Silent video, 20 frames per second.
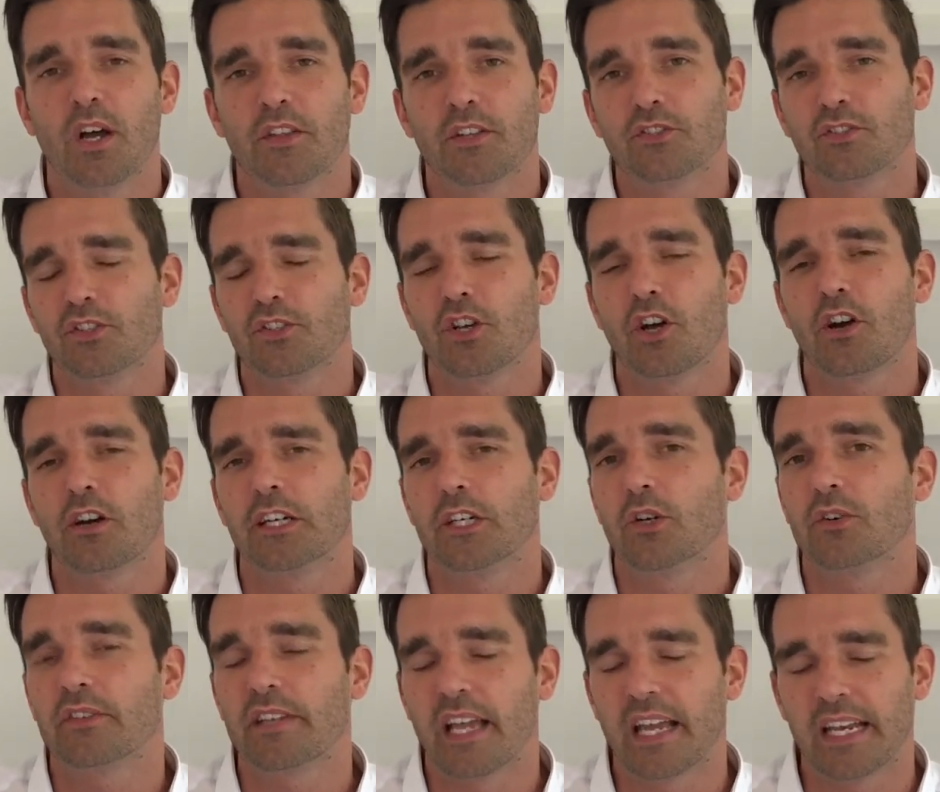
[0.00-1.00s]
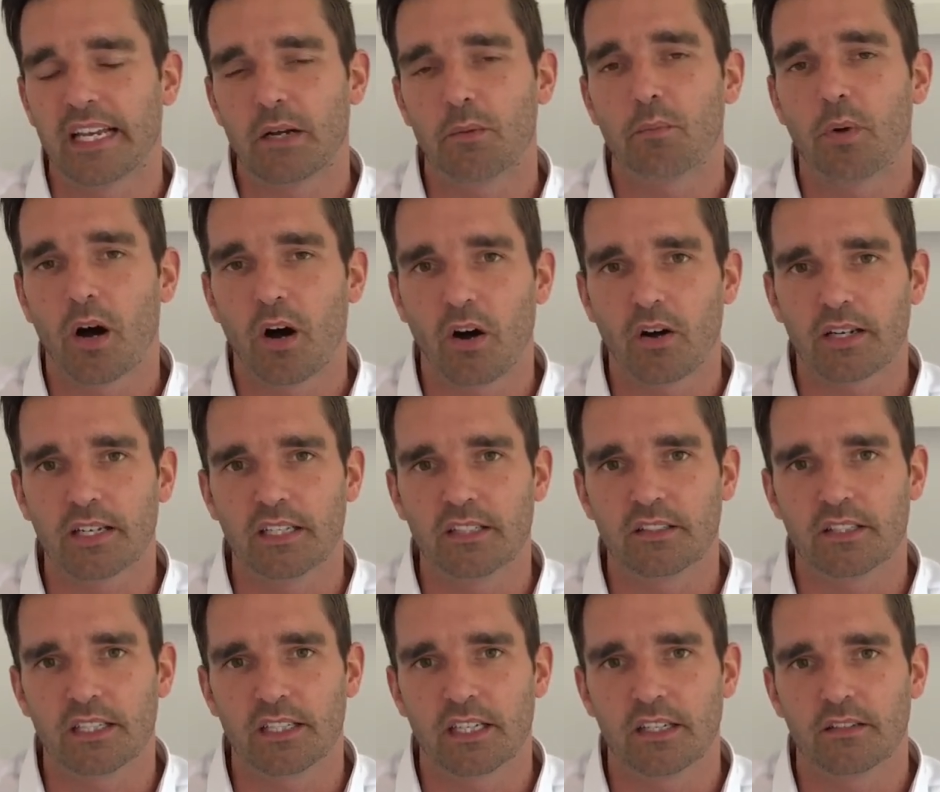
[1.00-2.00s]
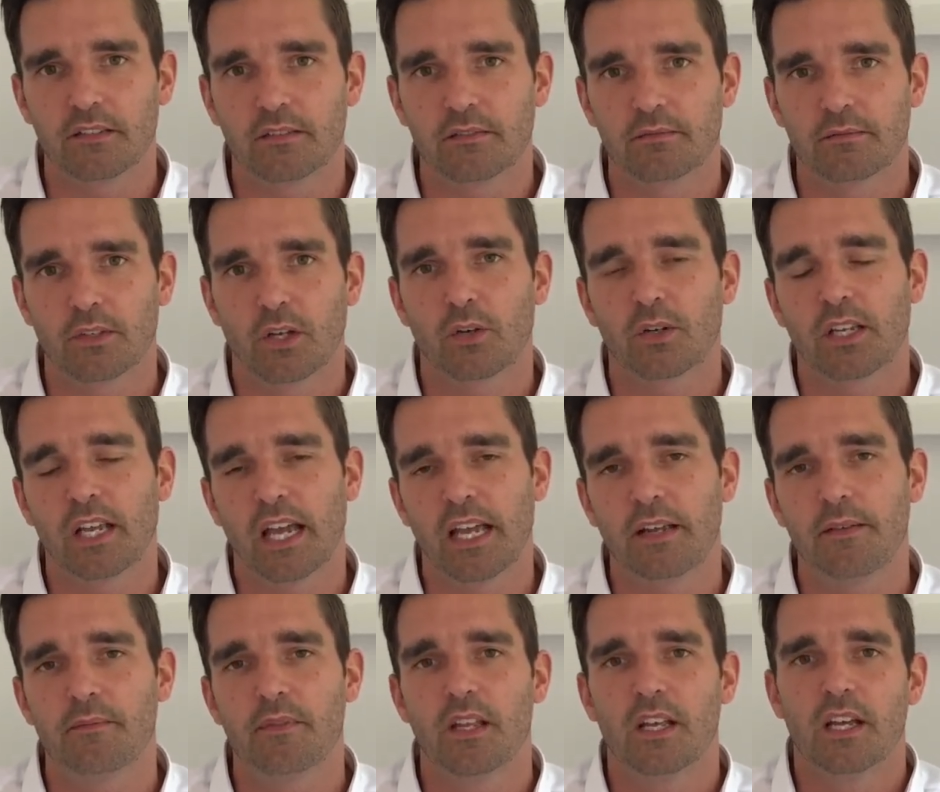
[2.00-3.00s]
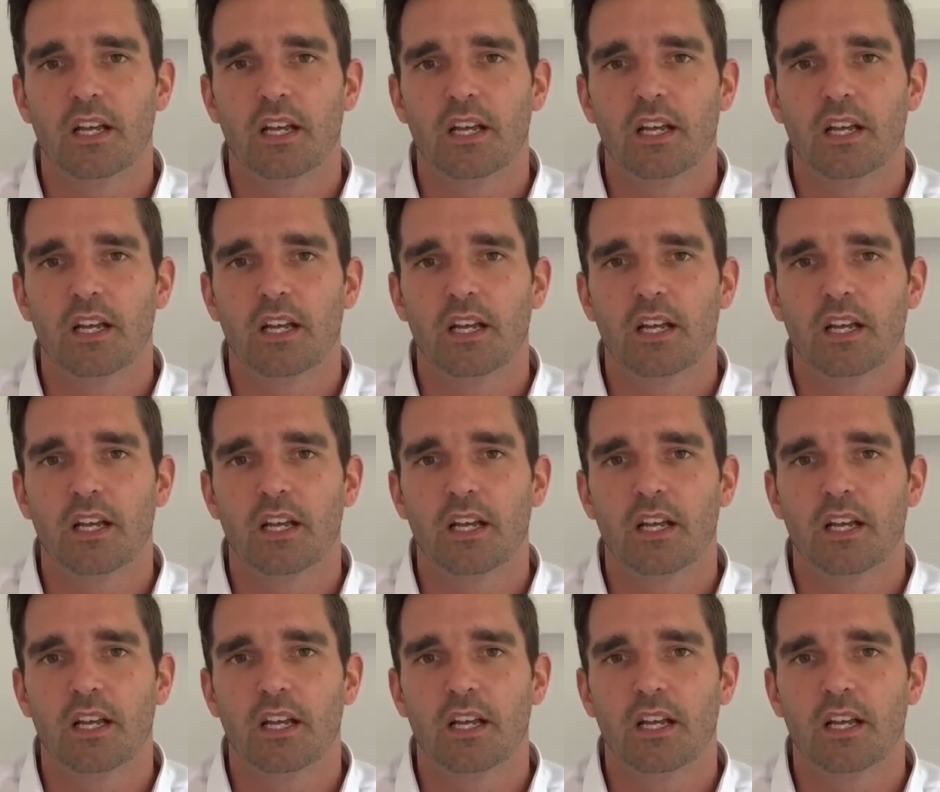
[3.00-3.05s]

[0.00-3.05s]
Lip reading: the scenario of getting a parking ticket, okay?